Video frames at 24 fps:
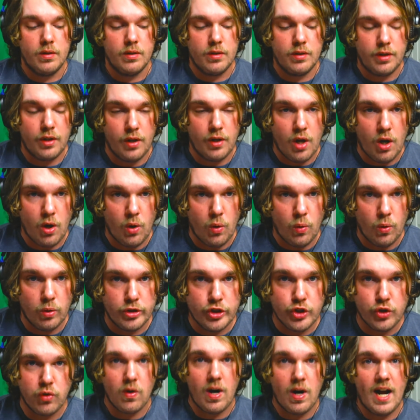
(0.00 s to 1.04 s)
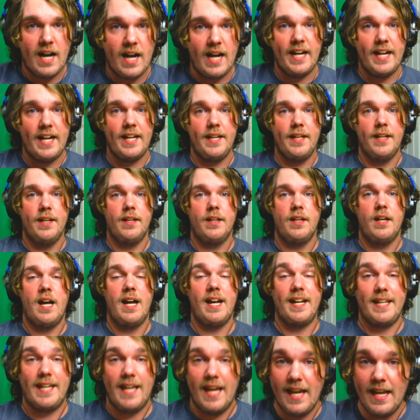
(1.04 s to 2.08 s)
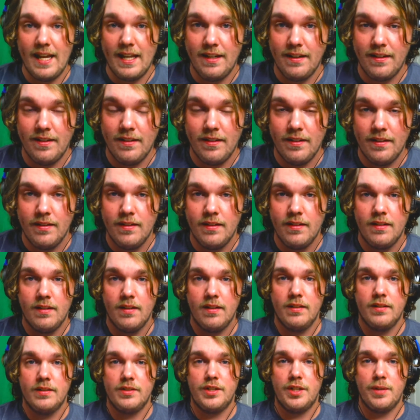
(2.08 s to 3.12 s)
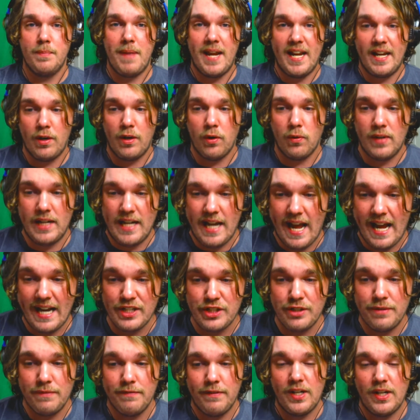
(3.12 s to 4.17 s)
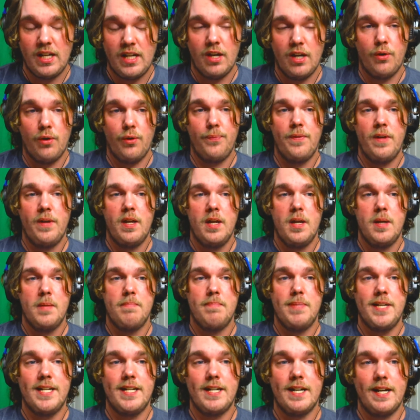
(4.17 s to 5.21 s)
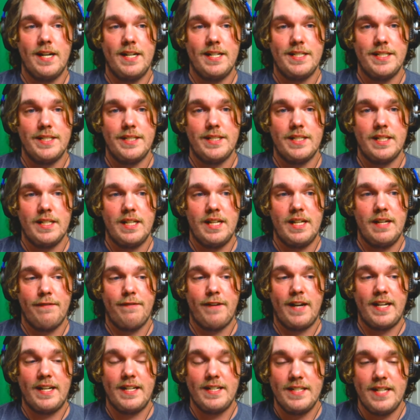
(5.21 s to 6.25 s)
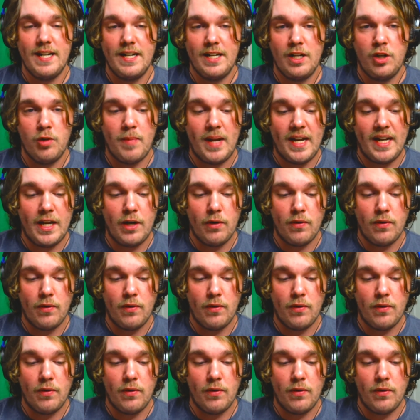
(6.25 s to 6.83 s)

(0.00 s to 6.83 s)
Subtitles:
you know, try again to make a reaction video, because if I continued making